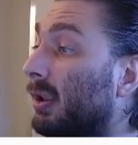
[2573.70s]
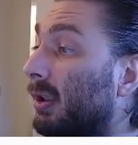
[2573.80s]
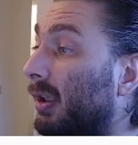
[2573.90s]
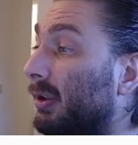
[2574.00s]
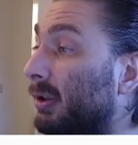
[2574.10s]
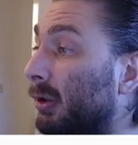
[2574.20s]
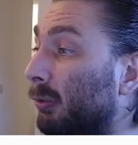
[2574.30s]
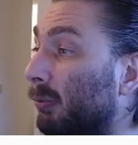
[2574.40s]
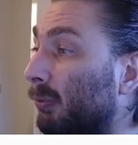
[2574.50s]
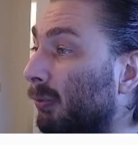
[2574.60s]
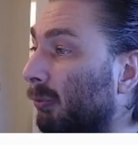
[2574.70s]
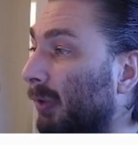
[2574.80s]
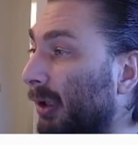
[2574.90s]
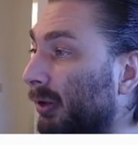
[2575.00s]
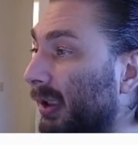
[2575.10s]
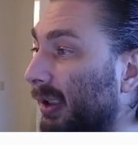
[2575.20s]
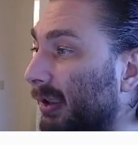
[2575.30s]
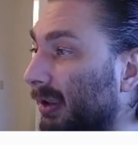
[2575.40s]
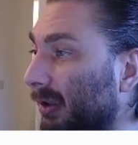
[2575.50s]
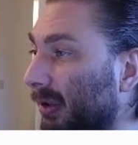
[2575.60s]
So rather than
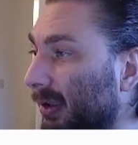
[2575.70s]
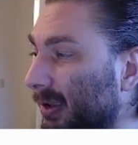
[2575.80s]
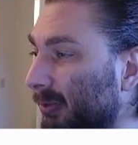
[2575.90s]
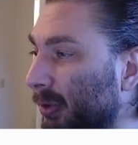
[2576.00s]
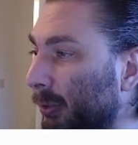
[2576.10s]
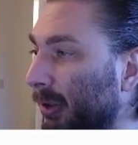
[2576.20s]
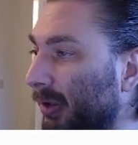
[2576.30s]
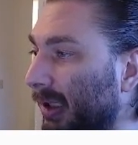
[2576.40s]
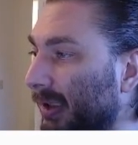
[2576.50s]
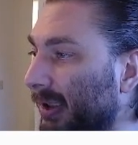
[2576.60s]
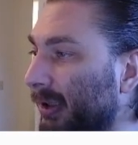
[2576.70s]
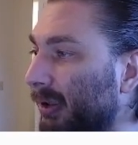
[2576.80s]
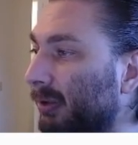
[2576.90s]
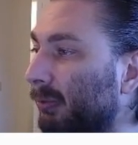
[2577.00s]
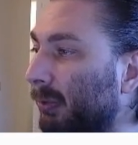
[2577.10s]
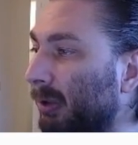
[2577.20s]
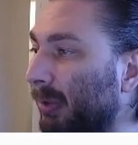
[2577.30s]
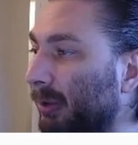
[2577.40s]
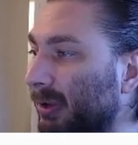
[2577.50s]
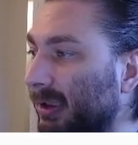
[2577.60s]
doing all that here, we may
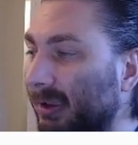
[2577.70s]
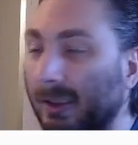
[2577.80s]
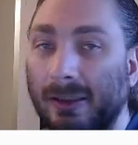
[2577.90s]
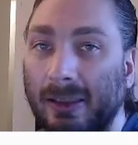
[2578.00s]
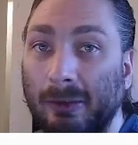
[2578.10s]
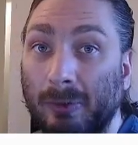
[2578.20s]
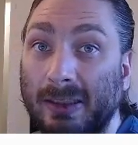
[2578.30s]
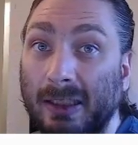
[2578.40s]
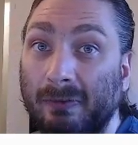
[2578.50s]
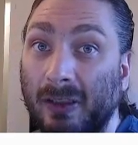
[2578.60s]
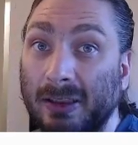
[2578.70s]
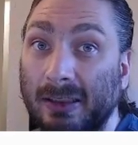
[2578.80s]
as well just let the reset function